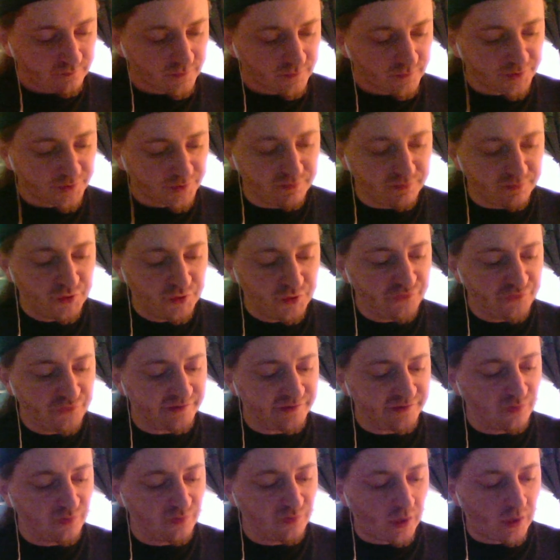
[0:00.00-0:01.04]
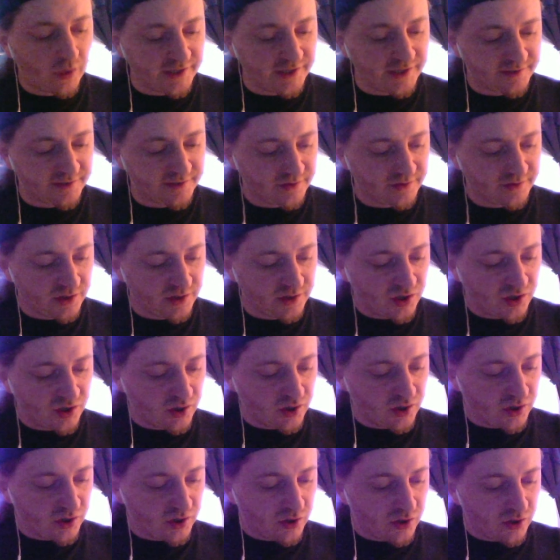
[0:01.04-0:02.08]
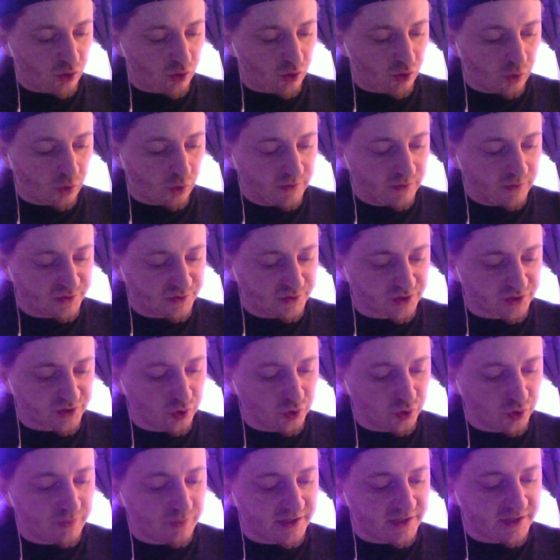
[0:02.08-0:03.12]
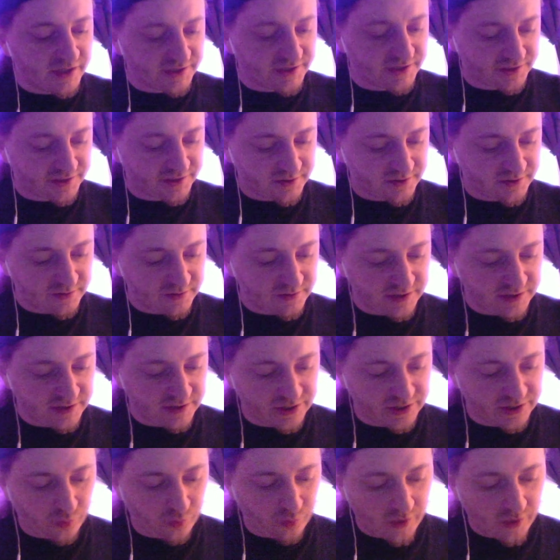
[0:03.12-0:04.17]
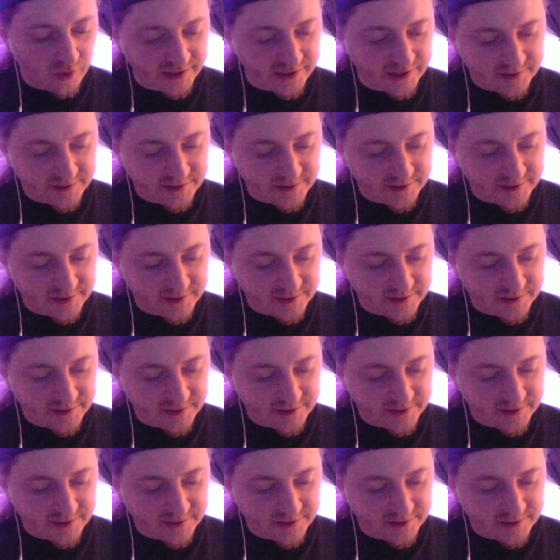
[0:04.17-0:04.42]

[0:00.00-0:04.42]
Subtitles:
Beautifully white, almost luminous in the light.